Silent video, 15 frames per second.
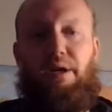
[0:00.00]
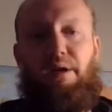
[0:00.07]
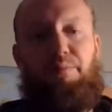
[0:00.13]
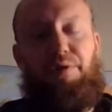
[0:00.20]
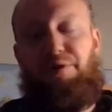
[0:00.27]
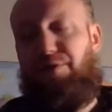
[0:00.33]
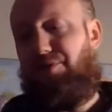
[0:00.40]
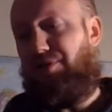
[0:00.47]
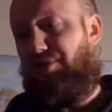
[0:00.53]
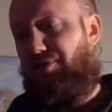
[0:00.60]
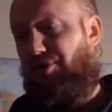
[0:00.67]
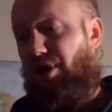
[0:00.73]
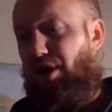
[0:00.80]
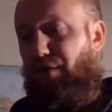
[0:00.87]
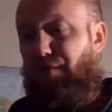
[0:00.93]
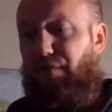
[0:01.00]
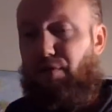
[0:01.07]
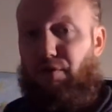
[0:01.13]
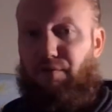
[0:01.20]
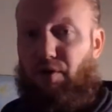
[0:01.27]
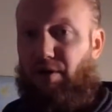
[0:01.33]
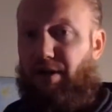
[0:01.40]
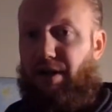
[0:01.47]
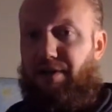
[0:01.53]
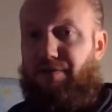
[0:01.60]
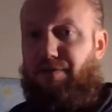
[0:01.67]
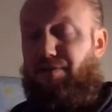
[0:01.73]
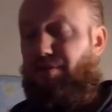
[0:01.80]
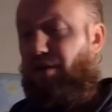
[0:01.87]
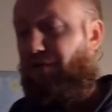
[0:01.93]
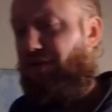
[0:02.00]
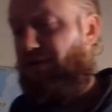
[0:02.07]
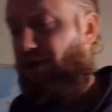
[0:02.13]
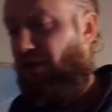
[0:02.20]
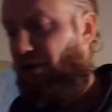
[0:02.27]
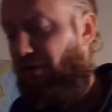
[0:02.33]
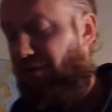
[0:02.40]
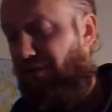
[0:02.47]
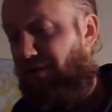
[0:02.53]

But they're just chock full of all kinds of stuff. It's got all the